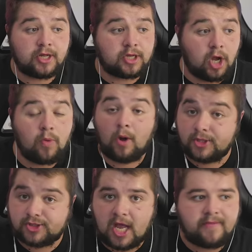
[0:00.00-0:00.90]
to go on the
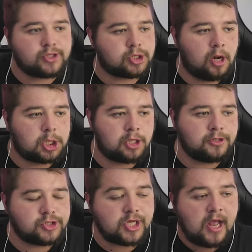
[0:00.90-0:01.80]
same
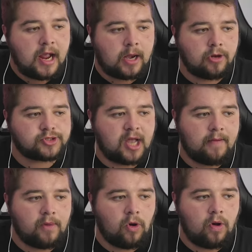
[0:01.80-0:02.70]
instructions, close down
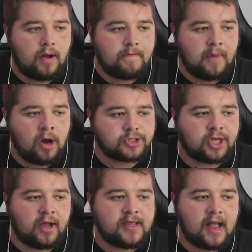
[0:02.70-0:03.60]
more, mark
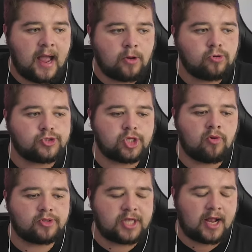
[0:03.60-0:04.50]
tight, and also
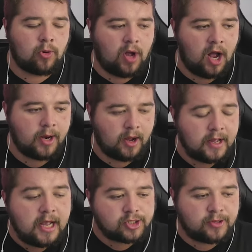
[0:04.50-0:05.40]
tackle harder.
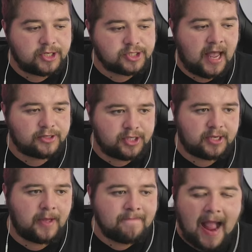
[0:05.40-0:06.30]
So this tactic,
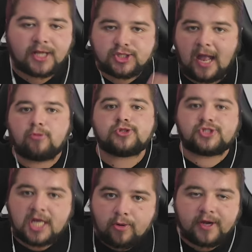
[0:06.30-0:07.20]
the maxed out
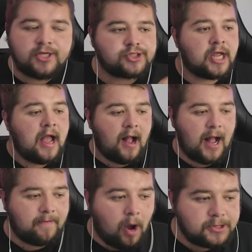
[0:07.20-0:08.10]
series,
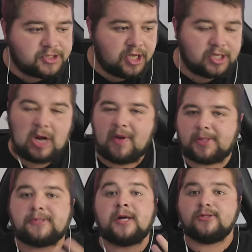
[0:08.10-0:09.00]
obviously is a little bit of a
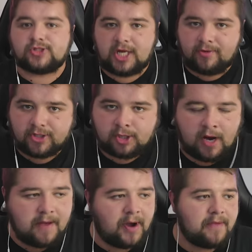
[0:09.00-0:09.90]
fun series
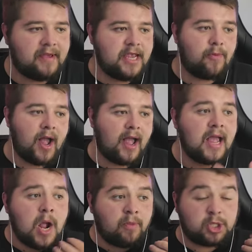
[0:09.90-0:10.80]
created by me, where
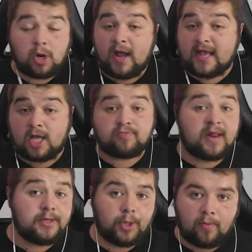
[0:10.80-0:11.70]
we try and get as
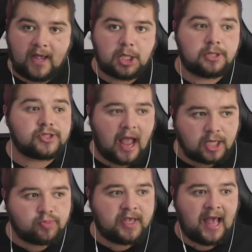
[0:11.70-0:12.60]
many formations
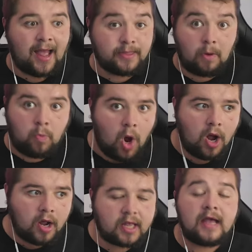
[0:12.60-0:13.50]
as we can that
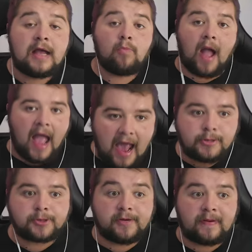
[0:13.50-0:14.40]
work, where
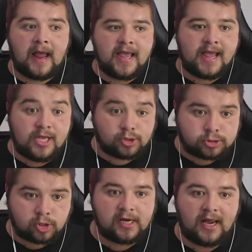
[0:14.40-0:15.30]
every player is
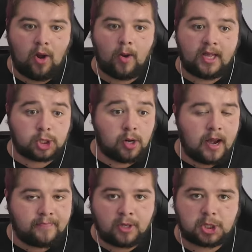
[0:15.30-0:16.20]
really on it, trying
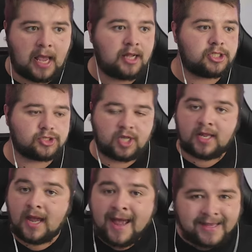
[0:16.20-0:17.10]
to put challenges
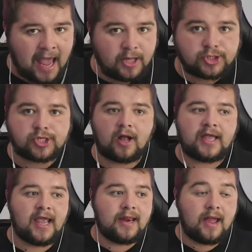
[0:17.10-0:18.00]
in, getting stuck
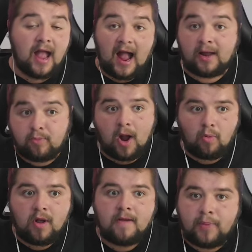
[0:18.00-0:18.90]
in, and well,
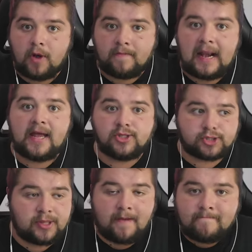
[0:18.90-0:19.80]
putting players
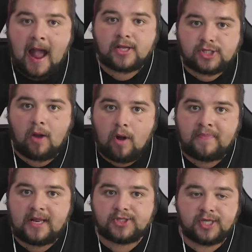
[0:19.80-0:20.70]
to their maxed out
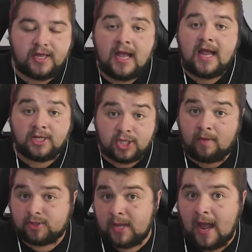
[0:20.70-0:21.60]
ability in
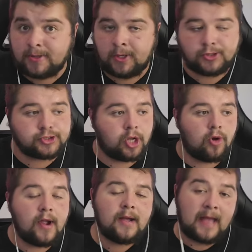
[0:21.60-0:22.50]
terms of effort.
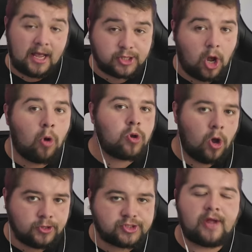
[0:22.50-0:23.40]
So that is the whole
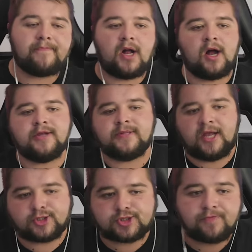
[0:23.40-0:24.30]
concept behind
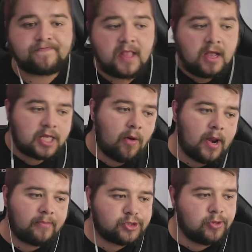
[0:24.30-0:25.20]
this. Going
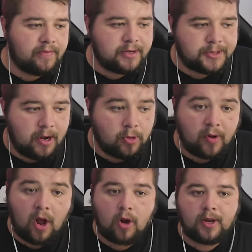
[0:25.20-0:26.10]
up to the midfield,
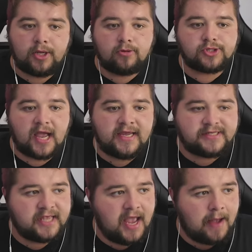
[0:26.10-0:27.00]
we are going to use a
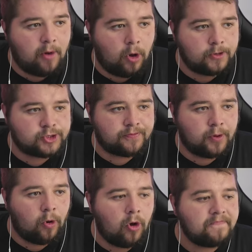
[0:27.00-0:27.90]
DM on
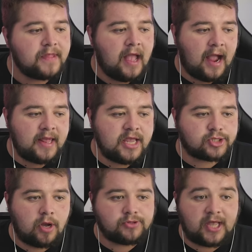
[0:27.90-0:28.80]
support, and he is
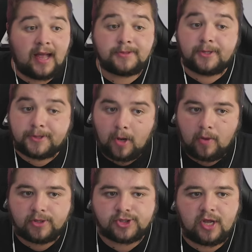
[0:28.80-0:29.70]
going to have the
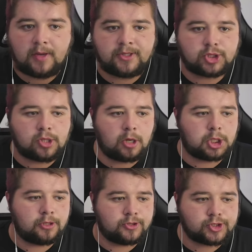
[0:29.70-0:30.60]
following set of
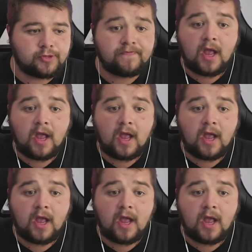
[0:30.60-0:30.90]
instructions.